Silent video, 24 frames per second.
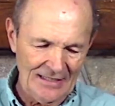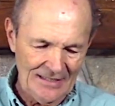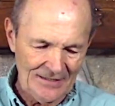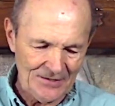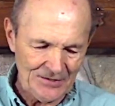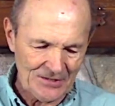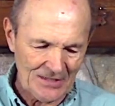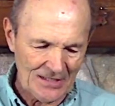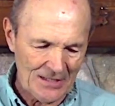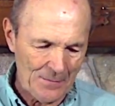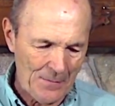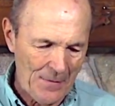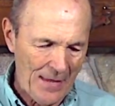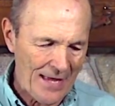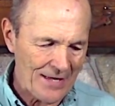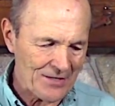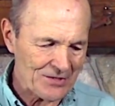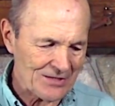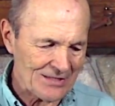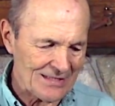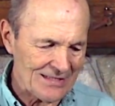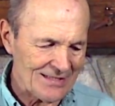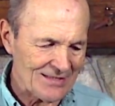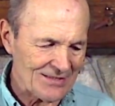So the
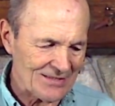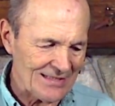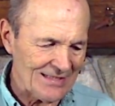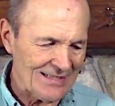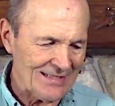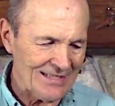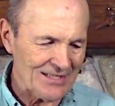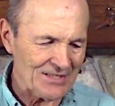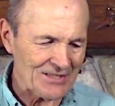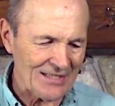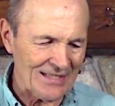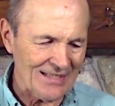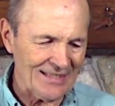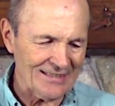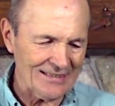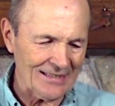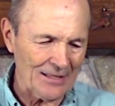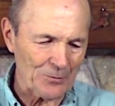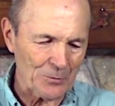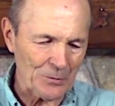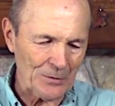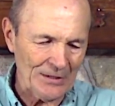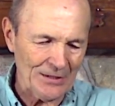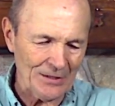mask is a
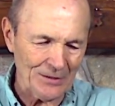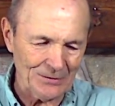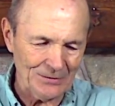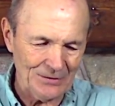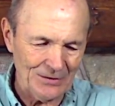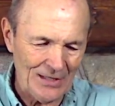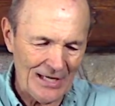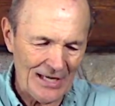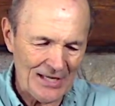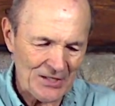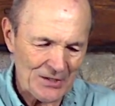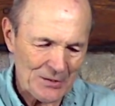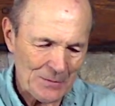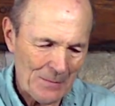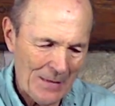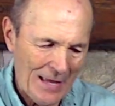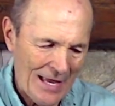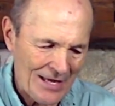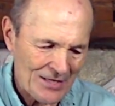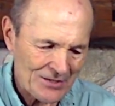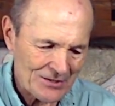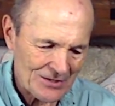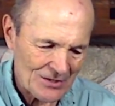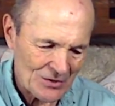real nice
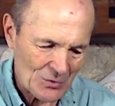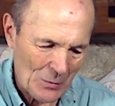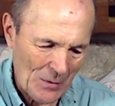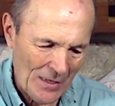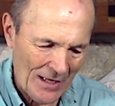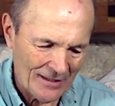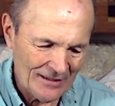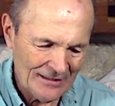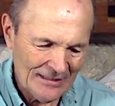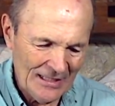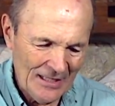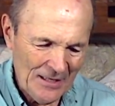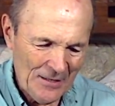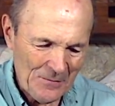mask as well.